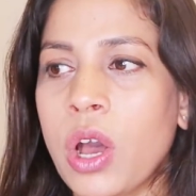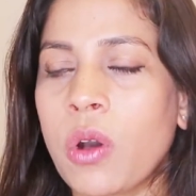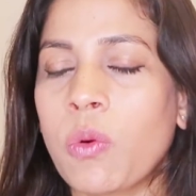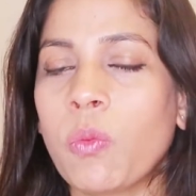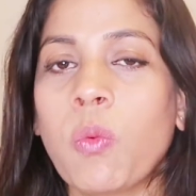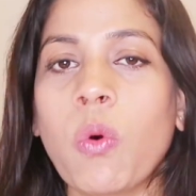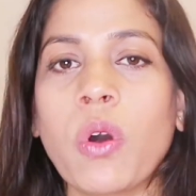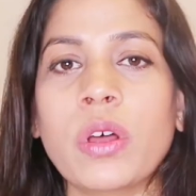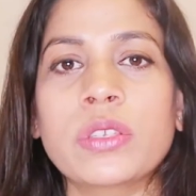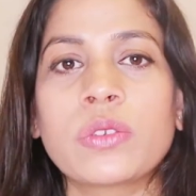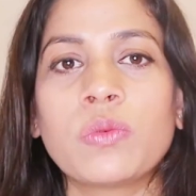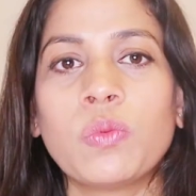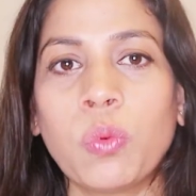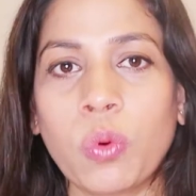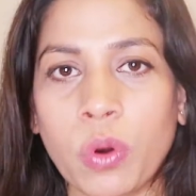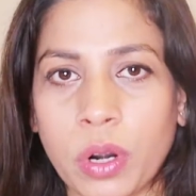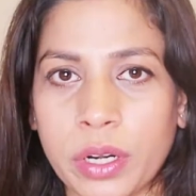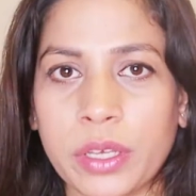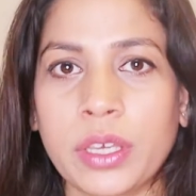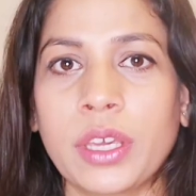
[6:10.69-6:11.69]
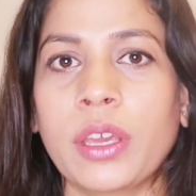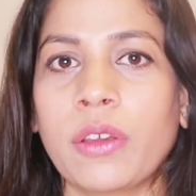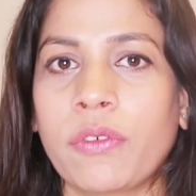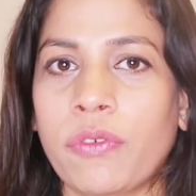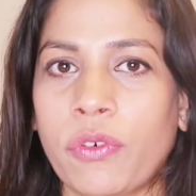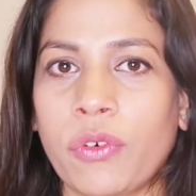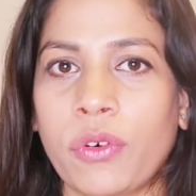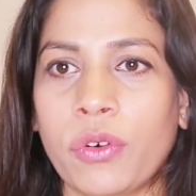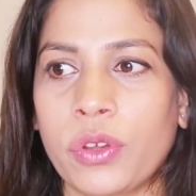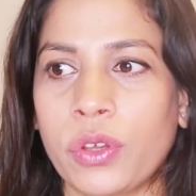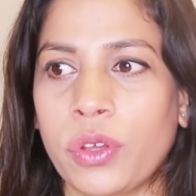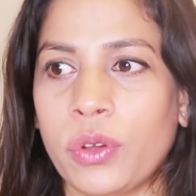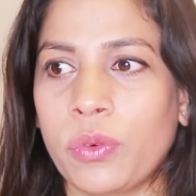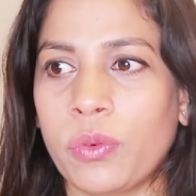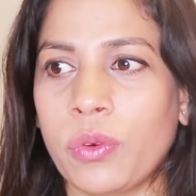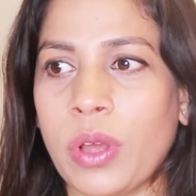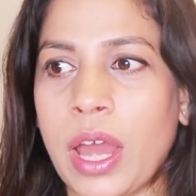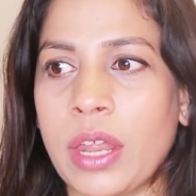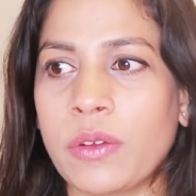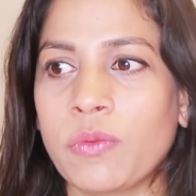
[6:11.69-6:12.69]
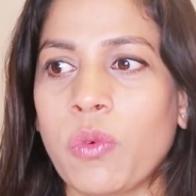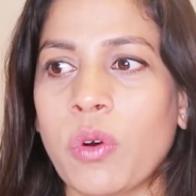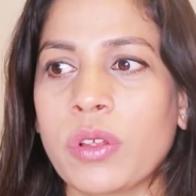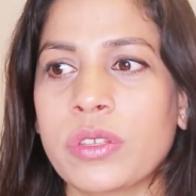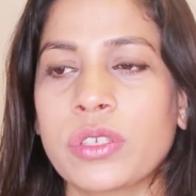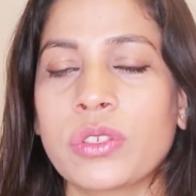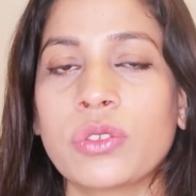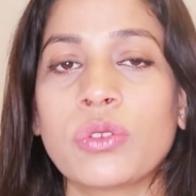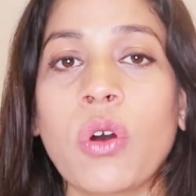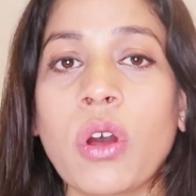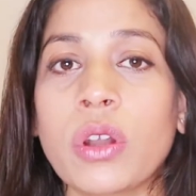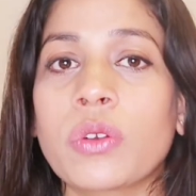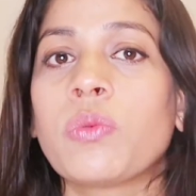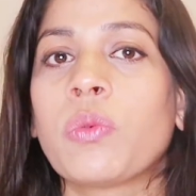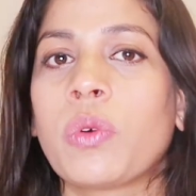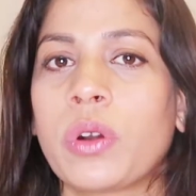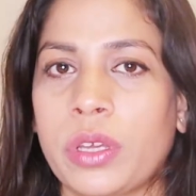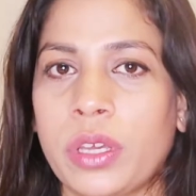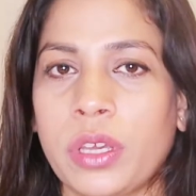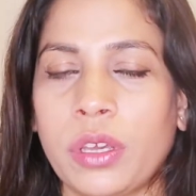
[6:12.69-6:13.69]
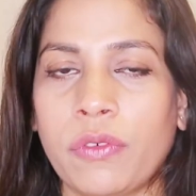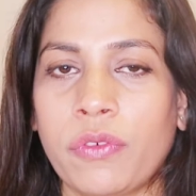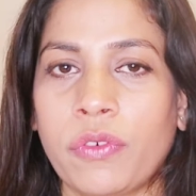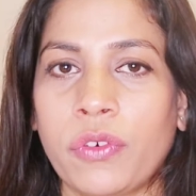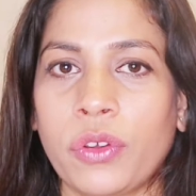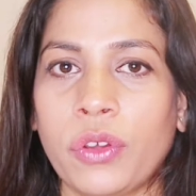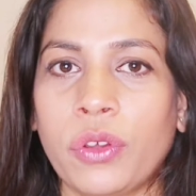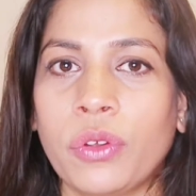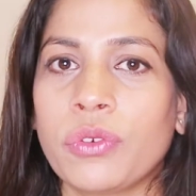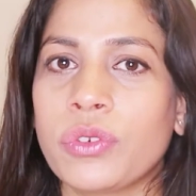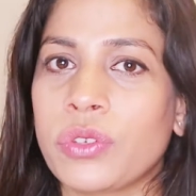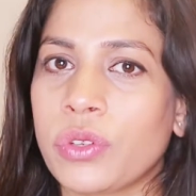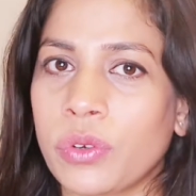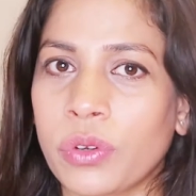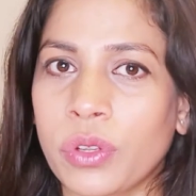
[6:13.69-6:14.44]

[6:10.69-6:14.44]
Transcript: what's working for you and what's not working for you